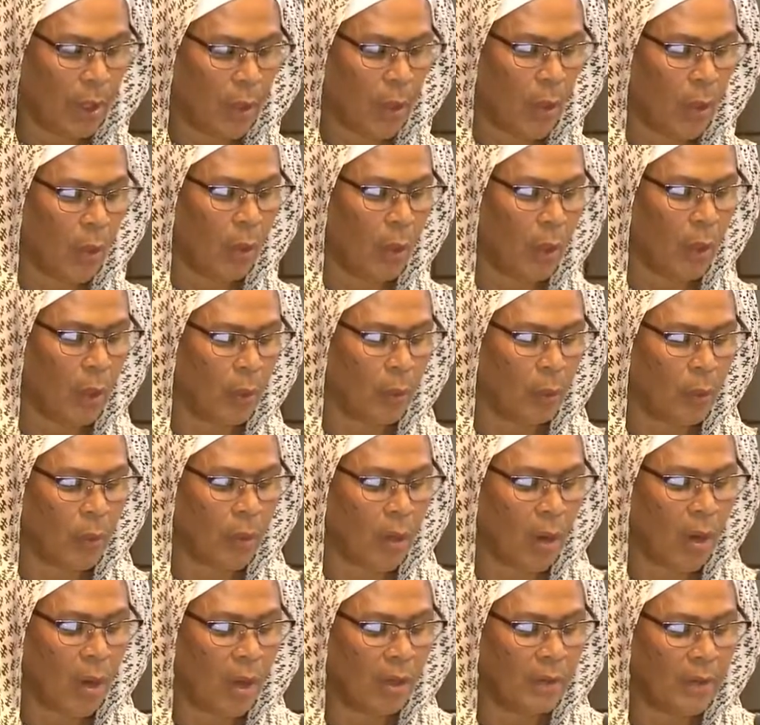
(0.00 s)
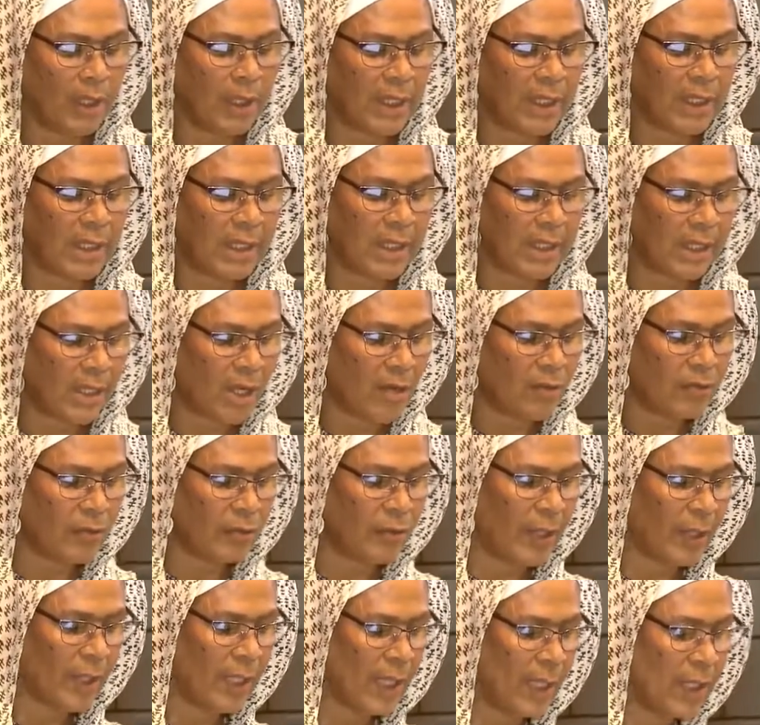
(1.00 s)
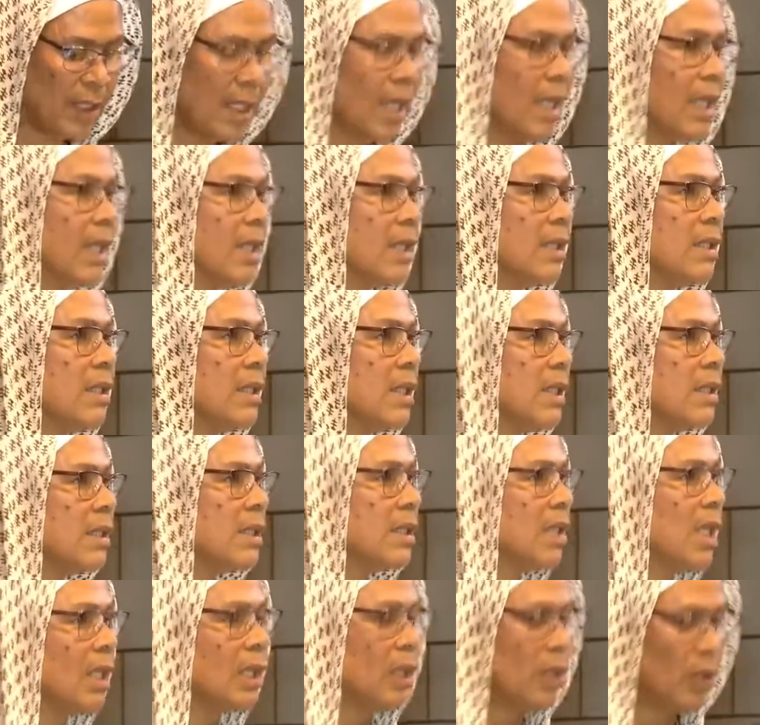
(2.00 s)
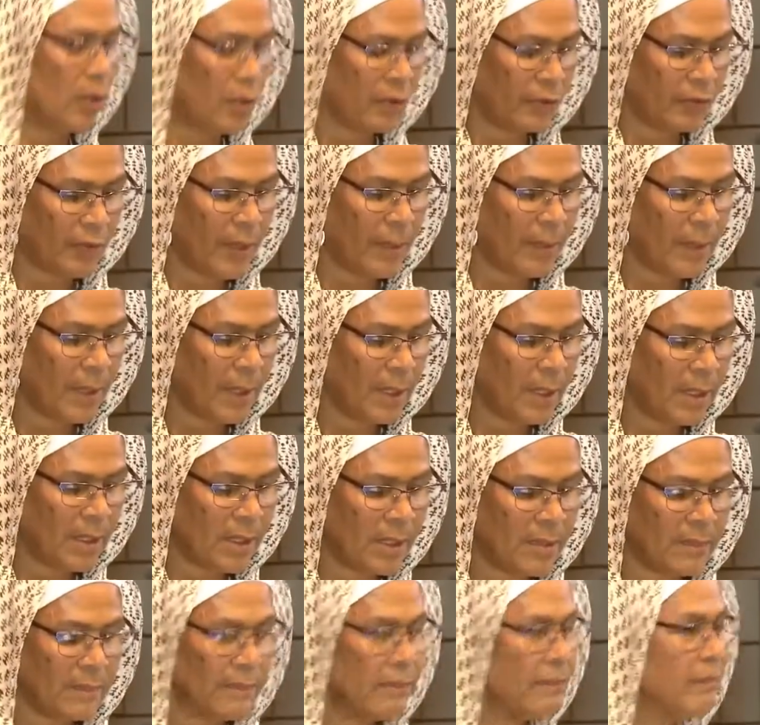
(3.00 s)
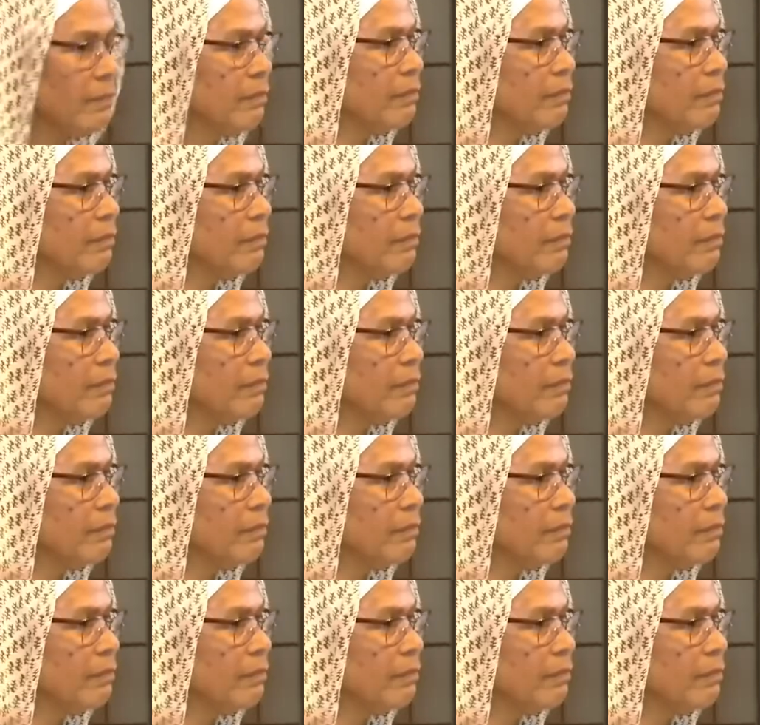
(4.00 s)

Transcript: or were already self-recognized as secular feminists,